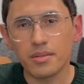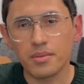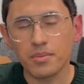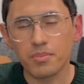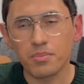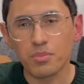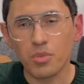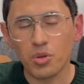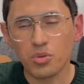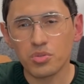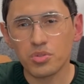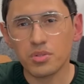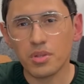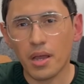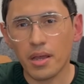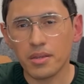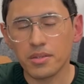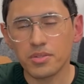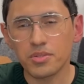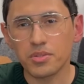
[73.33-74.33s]
most
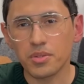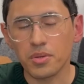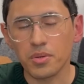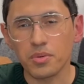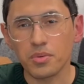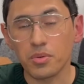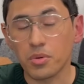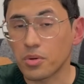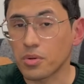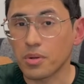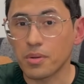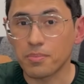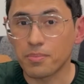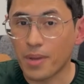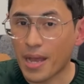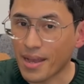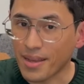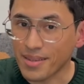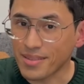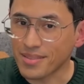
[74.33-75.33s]
ISO, or
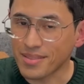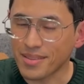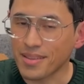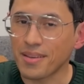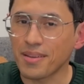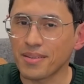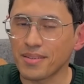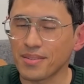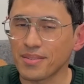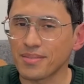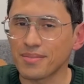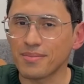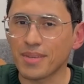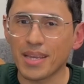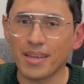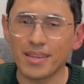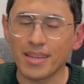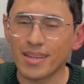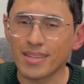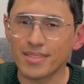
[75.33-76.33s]
back then
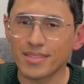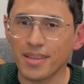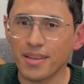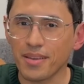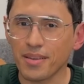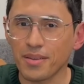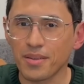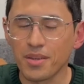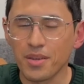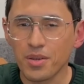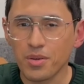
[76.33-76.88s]
ASA,